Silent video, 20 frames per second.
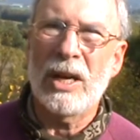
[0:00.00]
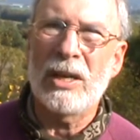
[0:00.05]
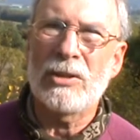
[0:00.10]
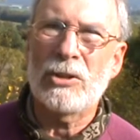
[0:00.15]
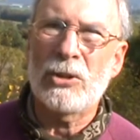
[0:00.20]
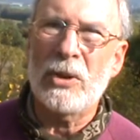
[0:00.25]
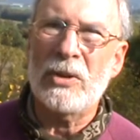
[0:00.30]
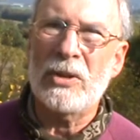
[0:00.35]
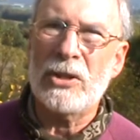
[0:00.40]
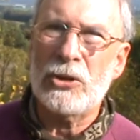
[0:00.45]

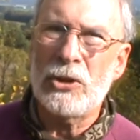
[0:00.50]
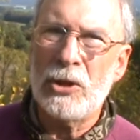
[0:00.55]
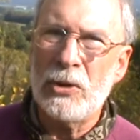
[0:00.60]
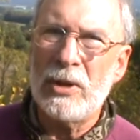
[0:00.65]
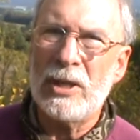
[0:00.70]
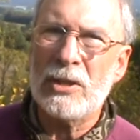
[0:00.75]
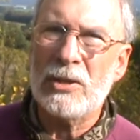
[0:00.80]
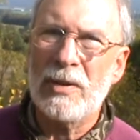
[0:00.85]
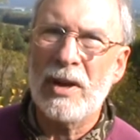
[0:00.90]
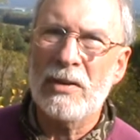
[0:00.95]
doing this new
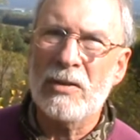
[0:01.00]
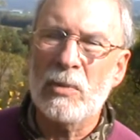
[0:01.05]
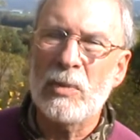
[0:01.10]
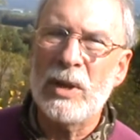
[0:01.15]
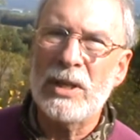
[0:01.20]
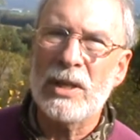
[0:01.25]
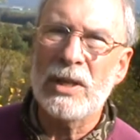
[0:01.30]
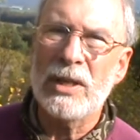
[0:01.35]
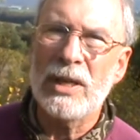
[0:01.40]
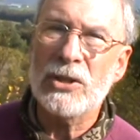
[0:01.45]
list, 500
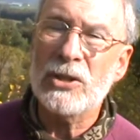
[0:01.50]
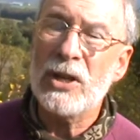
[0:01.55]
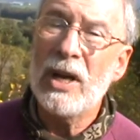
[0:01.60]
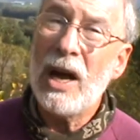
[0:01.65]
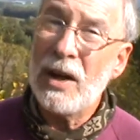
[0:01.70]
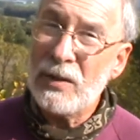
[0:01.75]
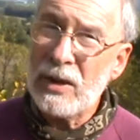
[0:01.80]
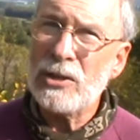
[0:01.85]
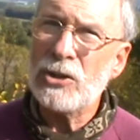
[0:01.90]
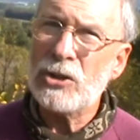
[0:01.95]
metre list,
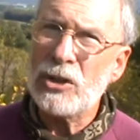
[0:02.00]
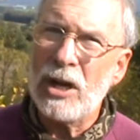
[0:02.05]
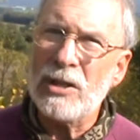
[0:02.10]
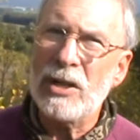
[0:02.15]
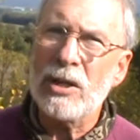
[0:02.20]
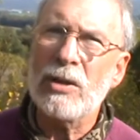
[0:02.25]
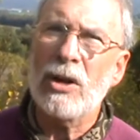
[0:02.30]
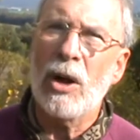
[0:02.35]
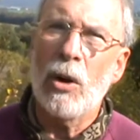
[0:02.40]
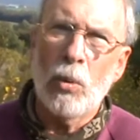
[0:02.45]
and I
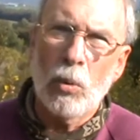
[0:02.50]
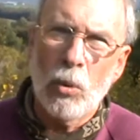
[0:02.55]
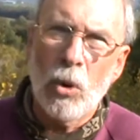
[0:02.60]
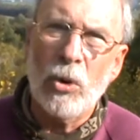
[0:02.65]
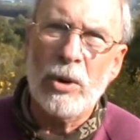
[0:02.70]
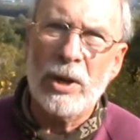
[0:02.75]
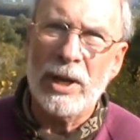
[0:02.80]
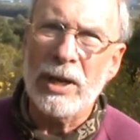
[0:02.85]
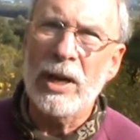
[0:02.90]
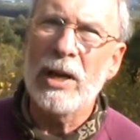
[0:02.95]
started
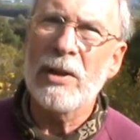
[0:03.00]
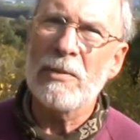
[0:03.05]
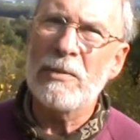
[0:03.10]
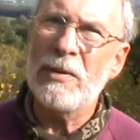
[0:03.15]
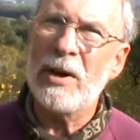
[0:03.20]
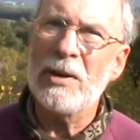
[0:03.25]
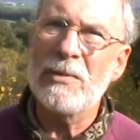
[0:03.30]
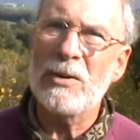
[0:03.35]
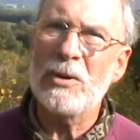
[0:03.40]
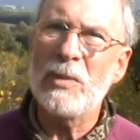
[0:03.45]
walking the
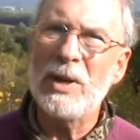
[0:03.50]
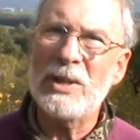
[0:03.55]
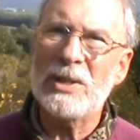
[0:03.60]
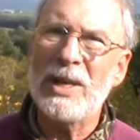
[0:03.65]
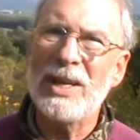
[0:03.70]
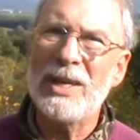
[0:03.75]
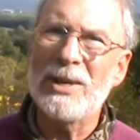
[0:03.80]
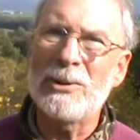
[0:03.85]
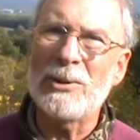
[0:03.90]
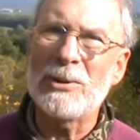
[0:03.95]
500 metre
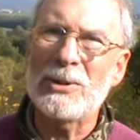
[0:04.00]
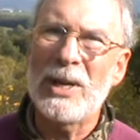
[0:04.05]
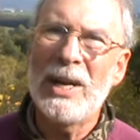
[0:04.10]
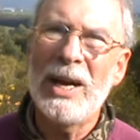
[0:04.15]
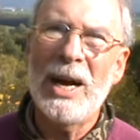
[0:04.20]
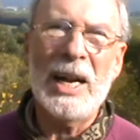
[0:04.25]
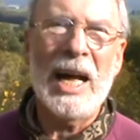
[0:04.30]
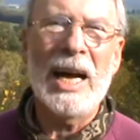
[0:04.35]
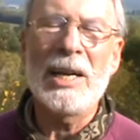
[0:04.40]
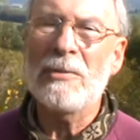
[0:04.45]
hills,
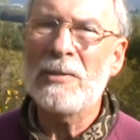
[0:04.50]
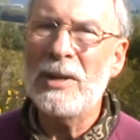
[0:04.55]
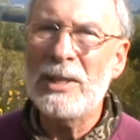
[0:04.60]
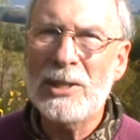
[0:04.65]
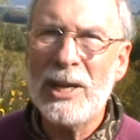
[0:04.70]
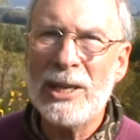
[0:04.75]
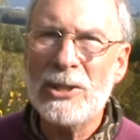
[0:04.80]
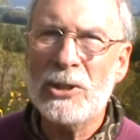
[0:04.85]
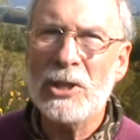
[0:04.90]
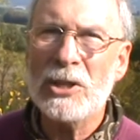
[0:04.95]
and I had a
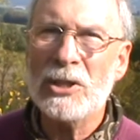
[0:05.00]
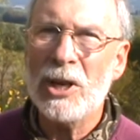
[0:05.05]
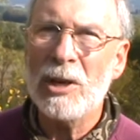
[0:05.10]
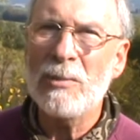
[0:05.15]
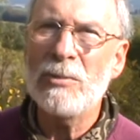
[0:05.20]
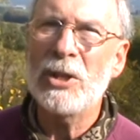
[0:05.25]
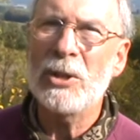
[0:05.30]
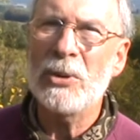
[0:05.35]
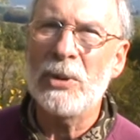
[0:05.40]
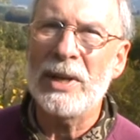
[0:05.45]
fantastic
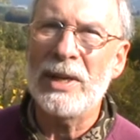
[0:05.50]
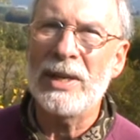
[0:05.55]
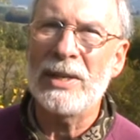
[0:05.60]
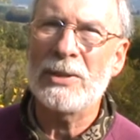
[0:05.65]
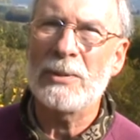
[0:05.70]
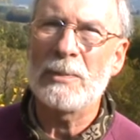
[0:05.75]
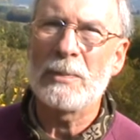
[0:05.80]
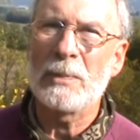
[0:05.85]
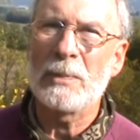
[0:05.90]
time doing it.